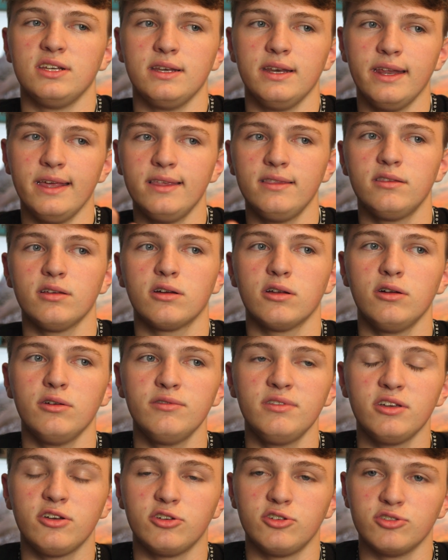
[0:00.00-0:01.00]
need to
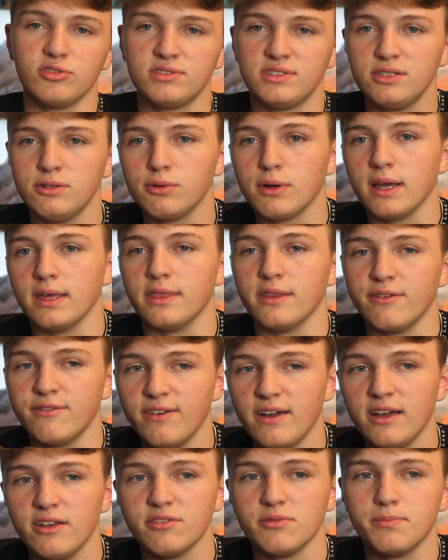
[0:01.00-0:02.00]
close it because you're still getting the
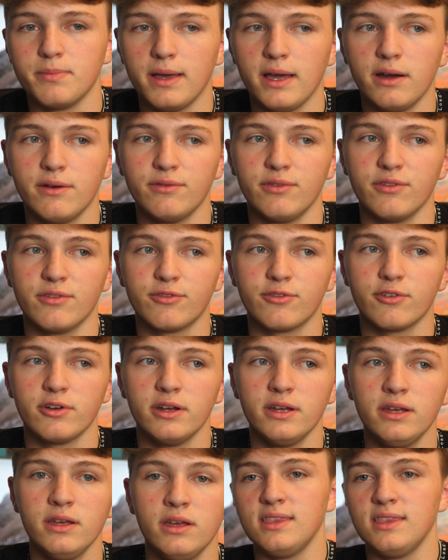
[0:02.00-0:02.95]
£1,000 for free.